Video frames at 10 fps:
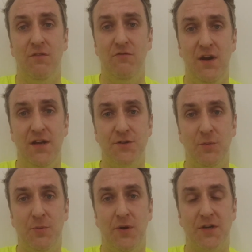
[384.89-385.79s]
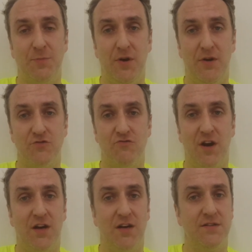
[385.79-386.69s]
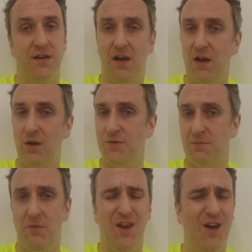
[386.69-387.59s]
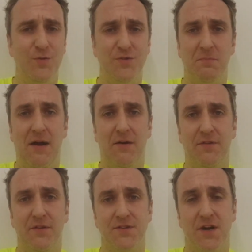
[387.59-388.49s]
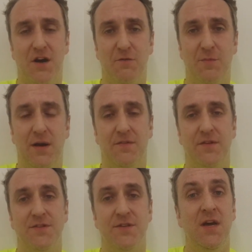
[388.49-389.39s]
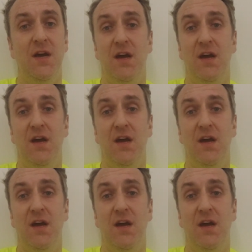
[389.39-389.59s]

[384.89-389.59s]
Really super experienced runner, done loads and loads of marathons and half marathons,